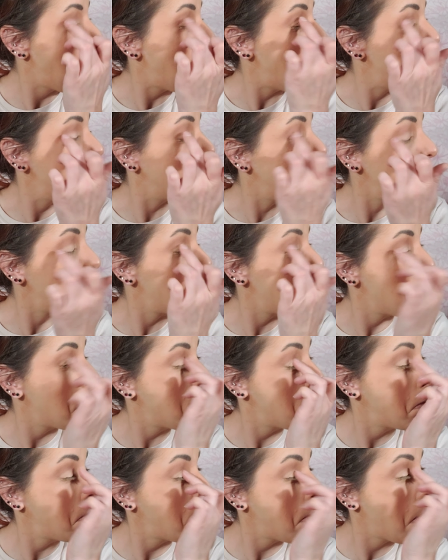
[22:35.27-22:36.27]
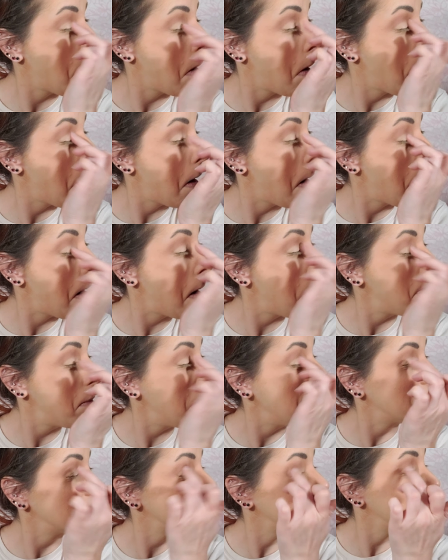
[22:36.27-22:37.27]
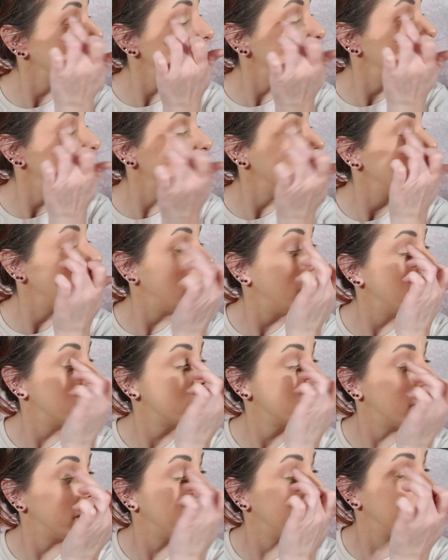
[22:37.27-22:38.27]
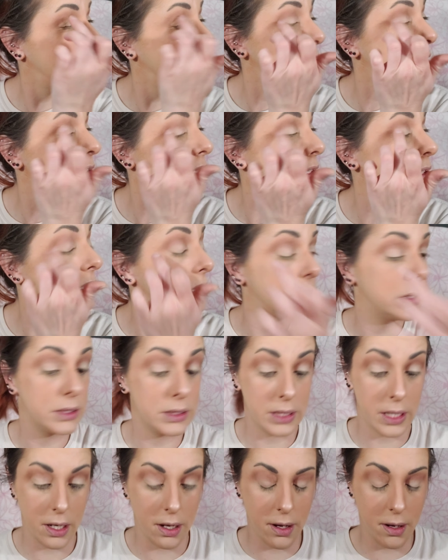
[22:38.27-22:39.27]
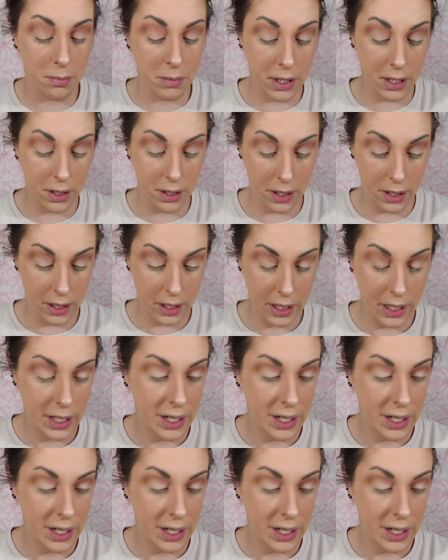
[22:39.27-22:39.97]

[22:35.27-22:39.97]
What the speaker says: I don't know, it makes the eyeshadow, I guess, stay on better.